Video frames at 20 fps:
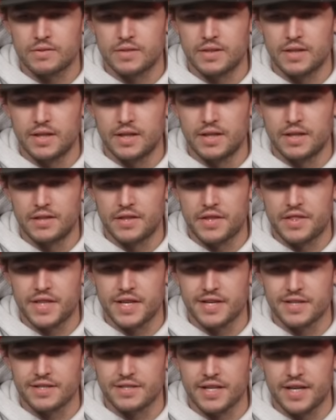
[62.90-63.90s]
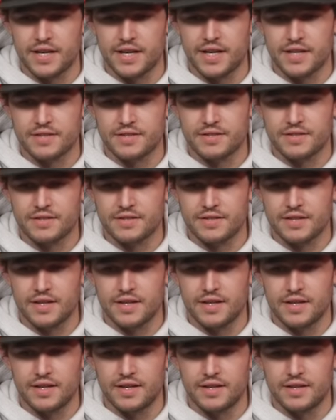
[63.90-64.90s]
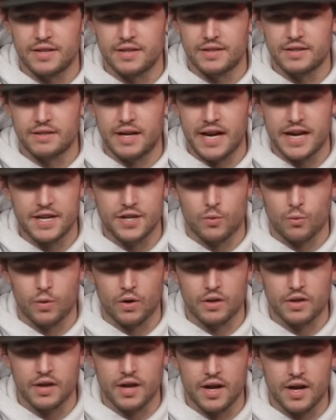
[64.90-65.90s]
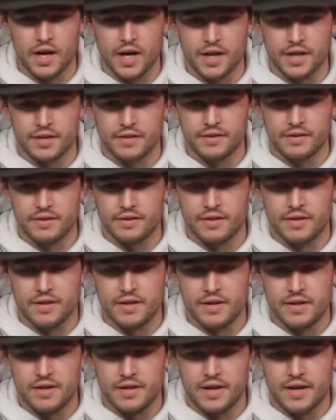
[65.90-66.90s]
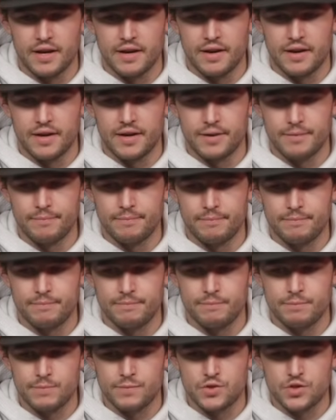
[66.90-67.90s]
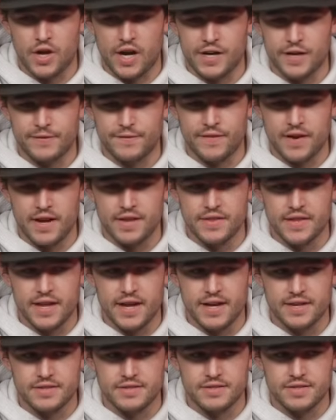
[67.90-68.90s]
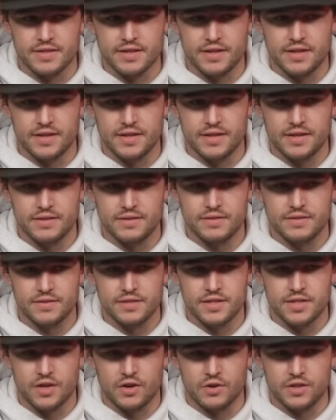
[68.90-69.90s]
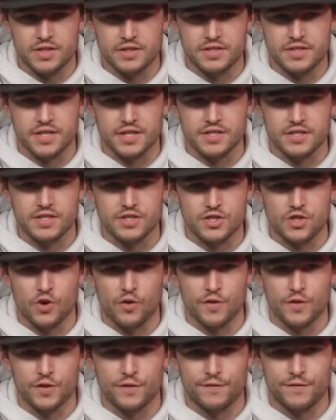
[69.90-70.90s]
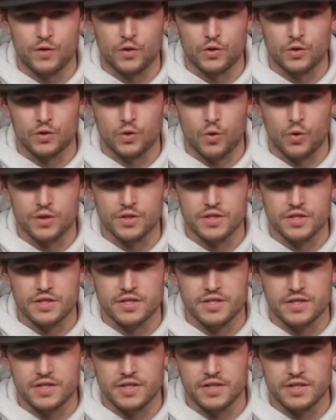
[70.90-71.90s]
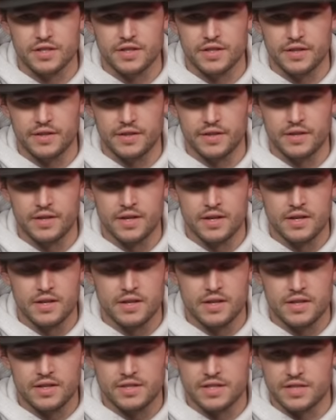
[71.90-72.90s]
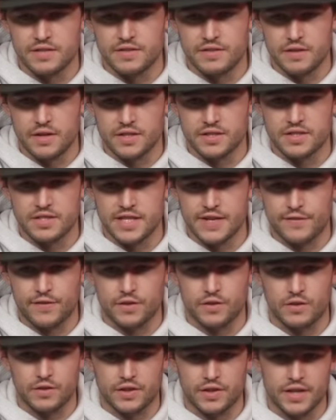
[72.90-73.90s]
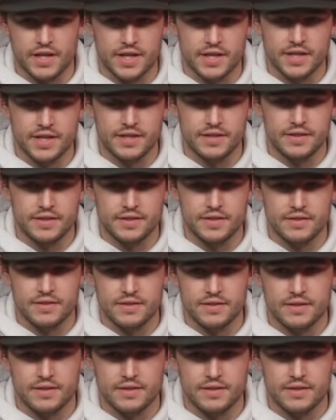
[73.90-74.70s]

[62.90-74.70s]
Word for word: uh, the things that uh, I need to work on and um, trying to find that uh, you know consistency over the full course of the season. It's a it's a difficult thing and.